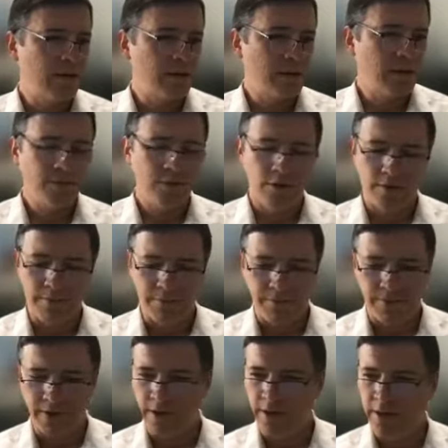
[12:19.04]
some sort of
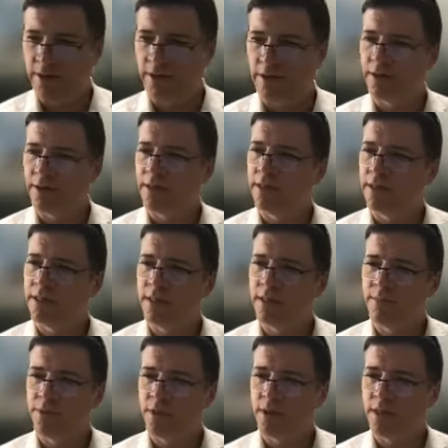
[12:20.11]
uh,
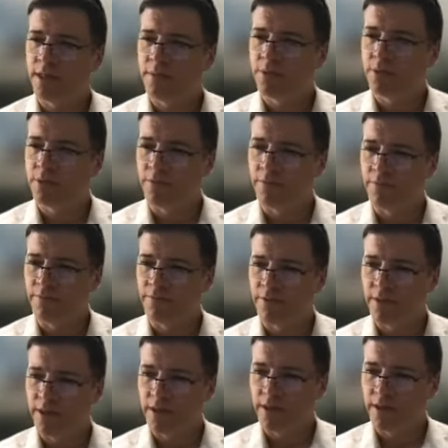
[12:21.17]
some some sort of
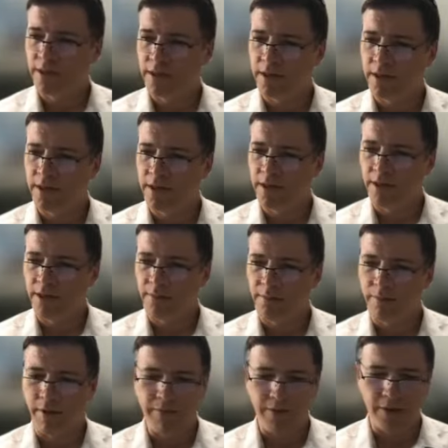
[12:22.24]
uh,
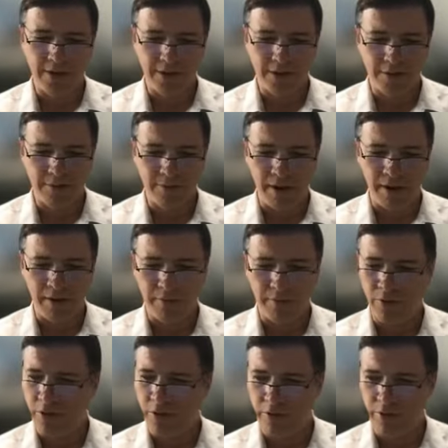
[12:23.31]
mafioso
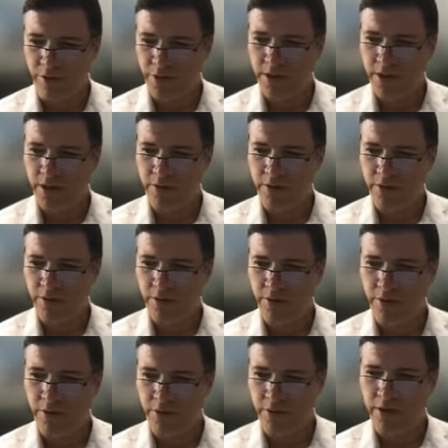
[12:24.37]
or
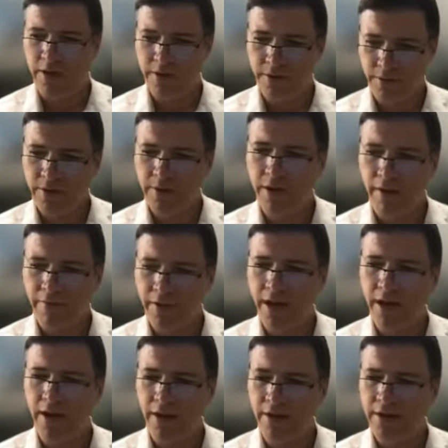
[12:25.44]
or a heavy
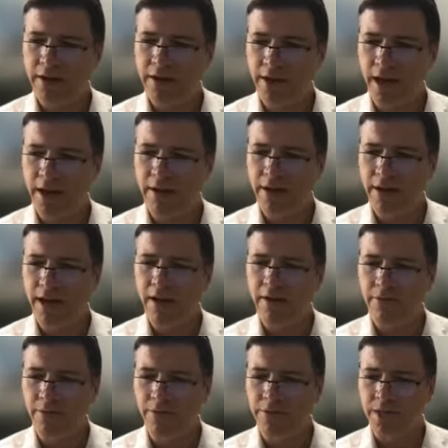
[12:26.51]
a guy a guy
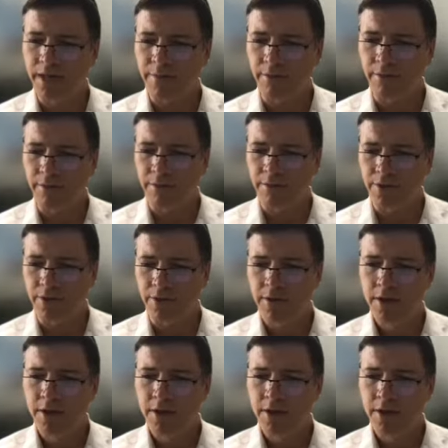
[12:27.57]
who's coming with with,